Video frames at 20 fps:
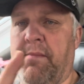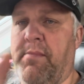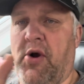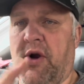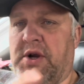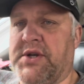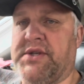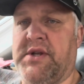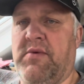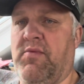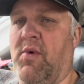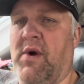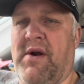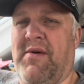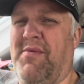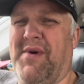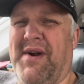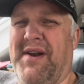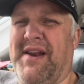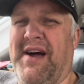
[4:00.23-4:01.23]
person,
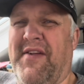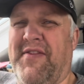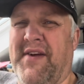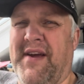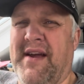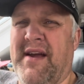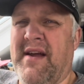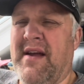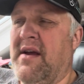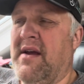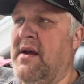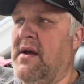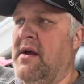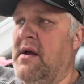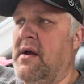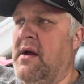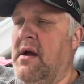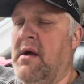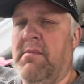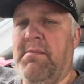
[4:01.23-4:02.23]
we're nothing,
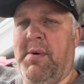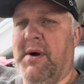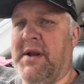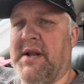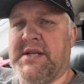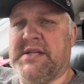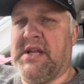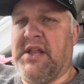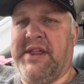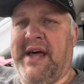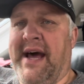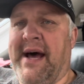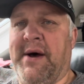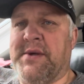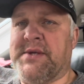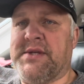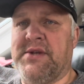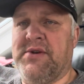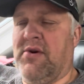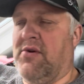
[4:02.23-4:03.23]
but as
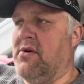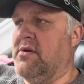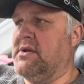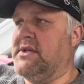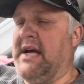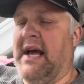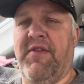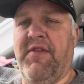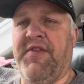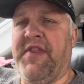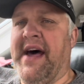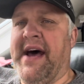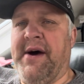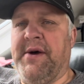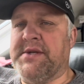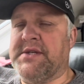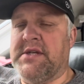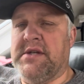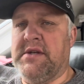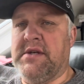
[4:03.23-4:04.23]
1,000 or
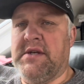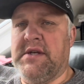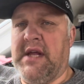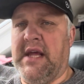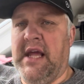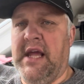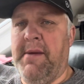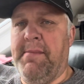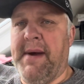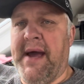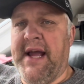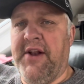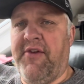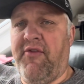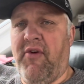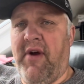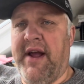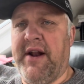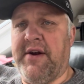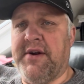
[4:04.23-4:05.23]
10,000 eBay
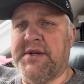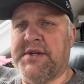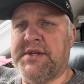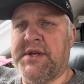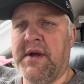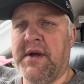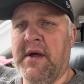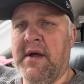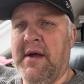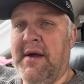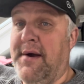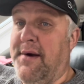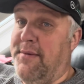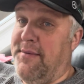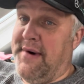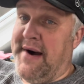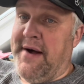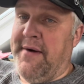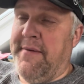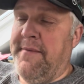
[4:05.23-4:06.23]
traders.
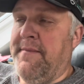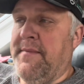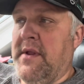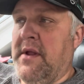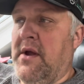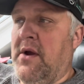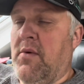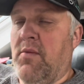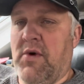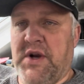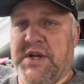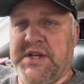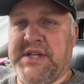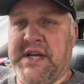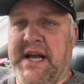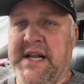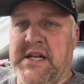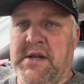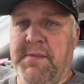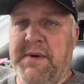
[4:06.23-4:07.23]
Well, we're a
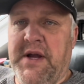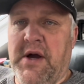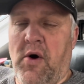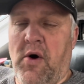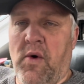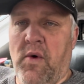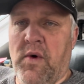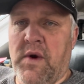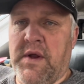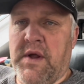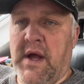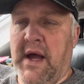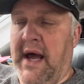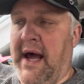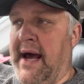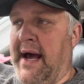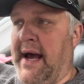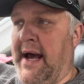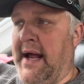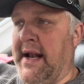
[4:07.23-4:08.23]
sight to behold.
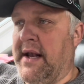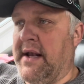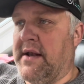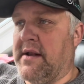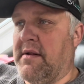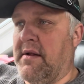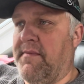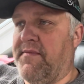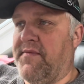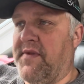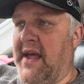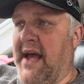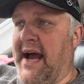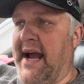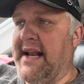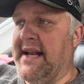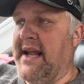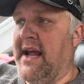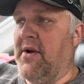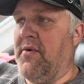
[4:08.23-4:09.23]
And the
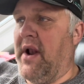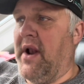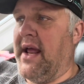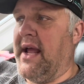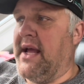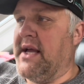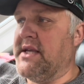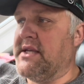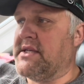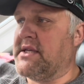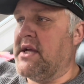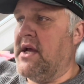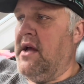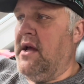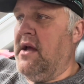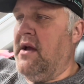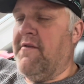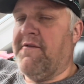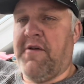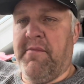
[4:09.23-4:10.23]
idea really is
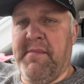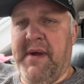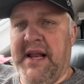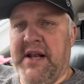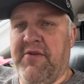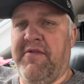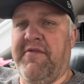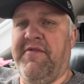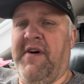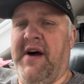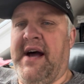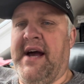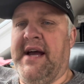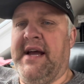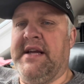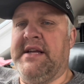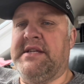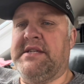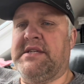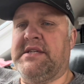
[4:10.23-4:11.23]
for me to
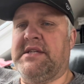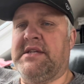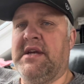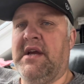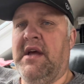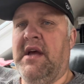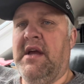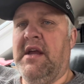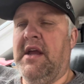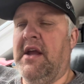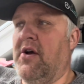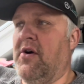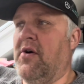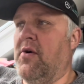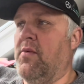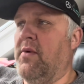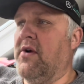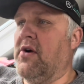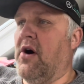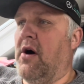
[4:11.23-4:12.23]
advise.
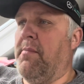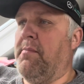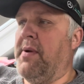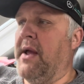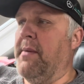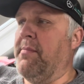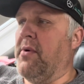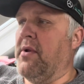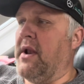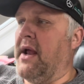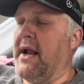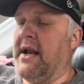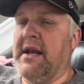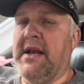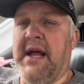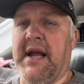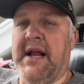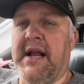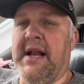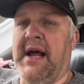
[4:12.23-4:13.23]
We've got people like
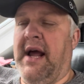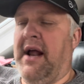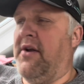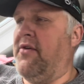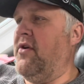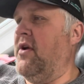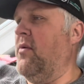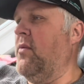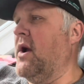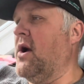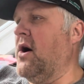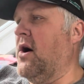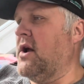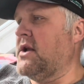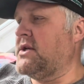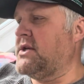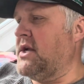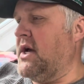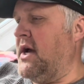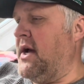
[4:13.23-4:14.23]
Nick and Andre, we've
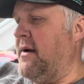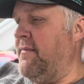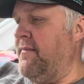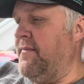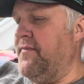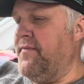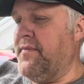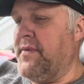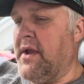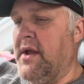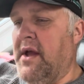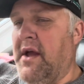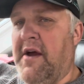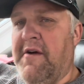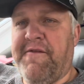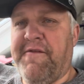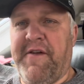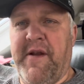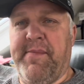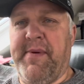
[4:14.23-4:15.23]
got
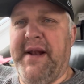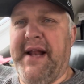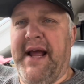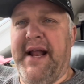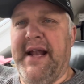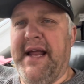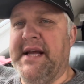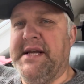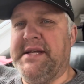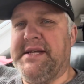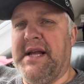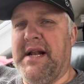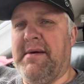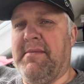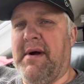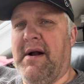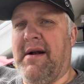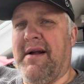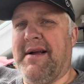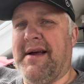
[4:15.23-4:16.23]
Flipping Ain't Easy in
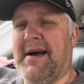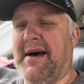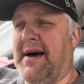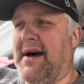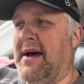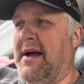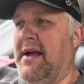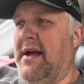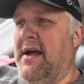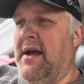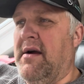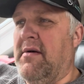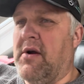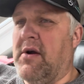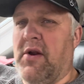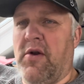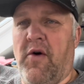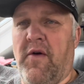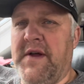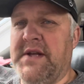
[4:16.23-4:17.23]
America, we've
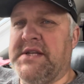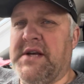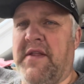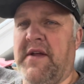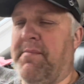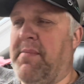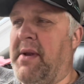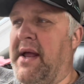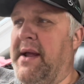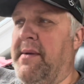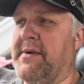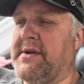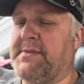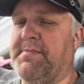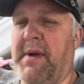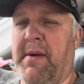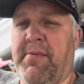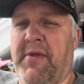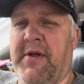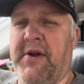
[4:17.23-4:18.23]
got all these other
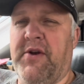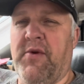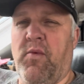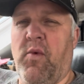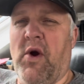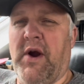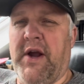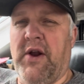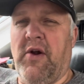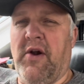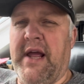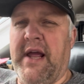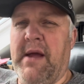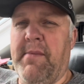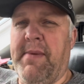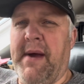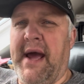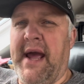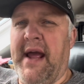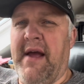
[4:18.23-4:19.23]
people that are working on
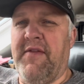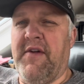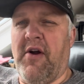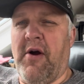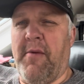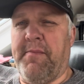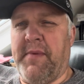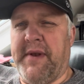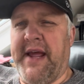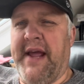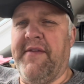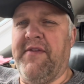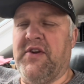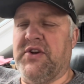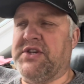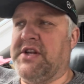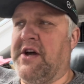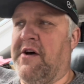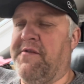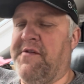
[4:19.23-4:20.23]
eBay and they're updating their
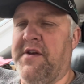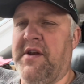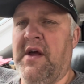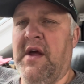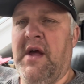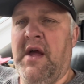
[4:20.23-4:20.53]
stuff. And